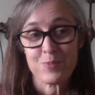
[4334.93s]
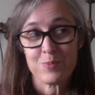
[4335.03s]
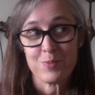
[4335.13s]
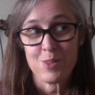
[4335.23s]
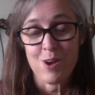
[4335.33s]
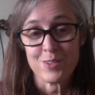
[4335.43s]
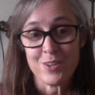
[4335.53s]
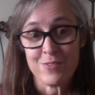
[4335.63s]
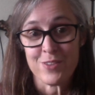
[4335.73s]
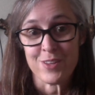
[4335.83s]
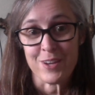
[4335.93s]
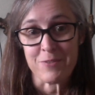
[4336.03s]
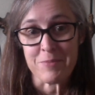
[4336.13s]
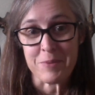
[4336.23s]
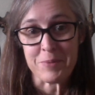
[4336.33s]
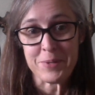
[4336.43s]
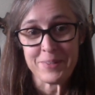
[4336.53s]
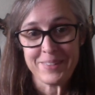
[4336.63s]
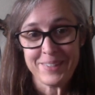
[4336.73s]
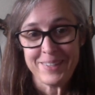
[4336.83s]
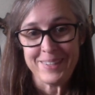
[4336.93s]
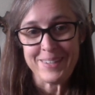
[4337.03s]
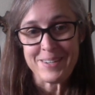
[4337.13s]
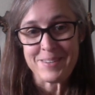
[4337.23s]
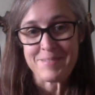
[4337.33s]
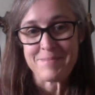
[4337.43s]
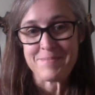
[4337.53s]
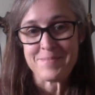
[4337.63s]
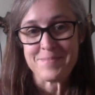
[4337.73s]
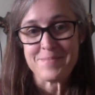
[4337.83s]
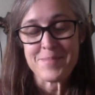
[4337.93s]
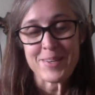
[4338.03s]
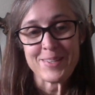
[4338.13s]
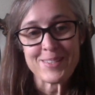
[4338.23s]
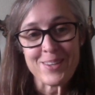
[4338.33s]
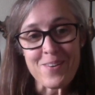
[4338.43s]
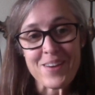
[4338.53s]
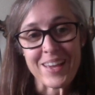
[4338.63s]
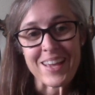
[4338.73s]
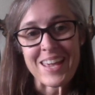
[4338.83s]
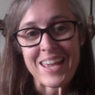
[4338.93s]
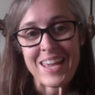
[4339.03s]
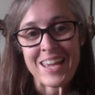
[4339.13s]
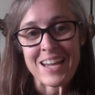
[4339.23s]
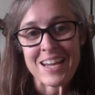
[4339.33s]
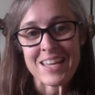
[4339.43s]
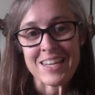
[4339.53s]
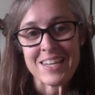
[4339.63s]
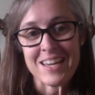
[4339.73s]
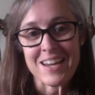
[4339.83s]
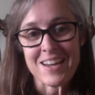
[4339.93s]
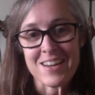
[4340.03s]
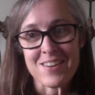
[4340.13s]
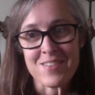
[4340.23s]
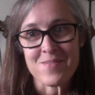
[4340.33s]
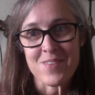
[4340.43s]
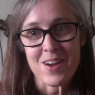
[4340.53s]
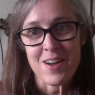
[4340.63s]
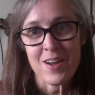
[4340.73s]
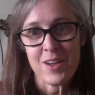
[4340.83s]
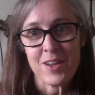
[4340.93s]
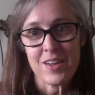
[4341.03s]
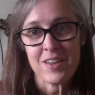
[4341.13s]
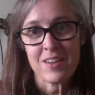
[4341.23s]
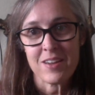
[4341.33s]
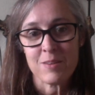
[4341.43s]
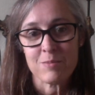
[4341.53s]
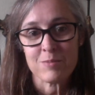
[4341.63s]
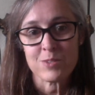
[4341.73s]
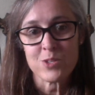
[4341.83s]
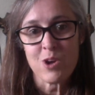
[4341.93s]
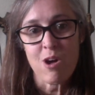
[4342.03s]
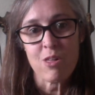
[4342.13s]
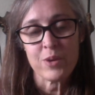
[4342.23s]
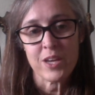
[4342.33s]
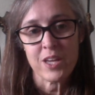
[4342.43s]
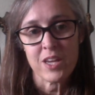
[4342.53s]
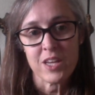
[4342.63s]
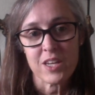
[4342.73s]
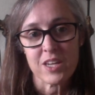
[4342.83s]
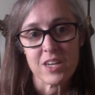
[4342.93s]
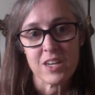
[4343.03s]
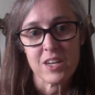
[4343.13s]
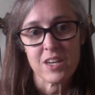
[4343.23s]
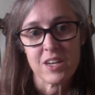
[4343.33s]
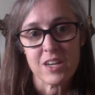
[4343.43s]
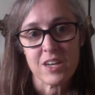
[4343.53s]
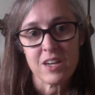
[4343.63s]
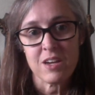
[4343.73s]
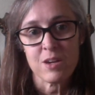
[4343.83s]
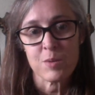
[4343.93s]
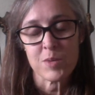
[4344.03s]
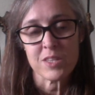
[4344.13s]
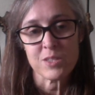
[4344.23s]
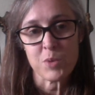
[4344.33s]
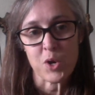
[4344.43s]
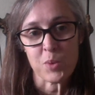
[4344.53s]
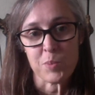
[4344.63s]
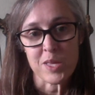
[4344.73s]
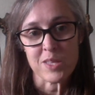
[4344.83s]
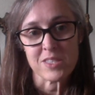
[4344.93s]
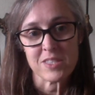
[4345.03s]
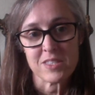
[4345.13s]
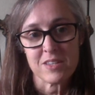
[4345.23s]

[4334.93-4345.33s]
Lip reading: lot tougher than I remember. But it's going, and I am tolerating it in small bits